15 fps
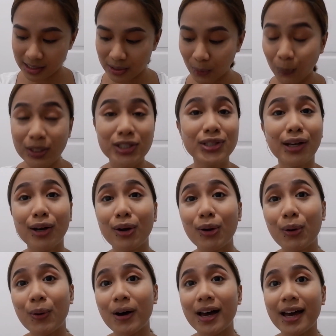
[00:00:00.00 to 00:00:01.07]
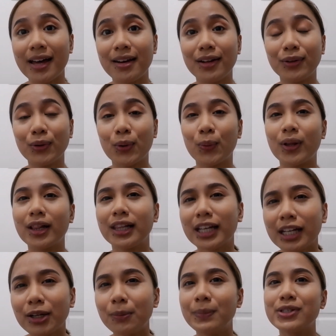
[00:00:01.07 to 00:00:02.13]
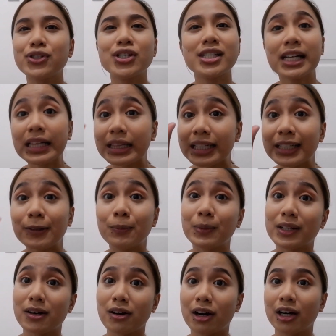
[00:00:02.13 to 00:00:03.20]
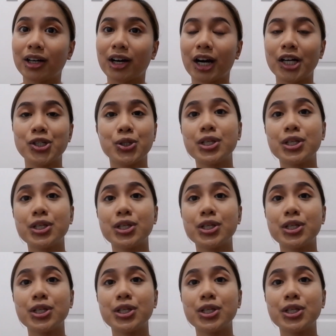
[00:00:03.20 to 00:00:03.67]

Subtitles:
so we're just gonna go ahead and go a little bit, just a little bit darker,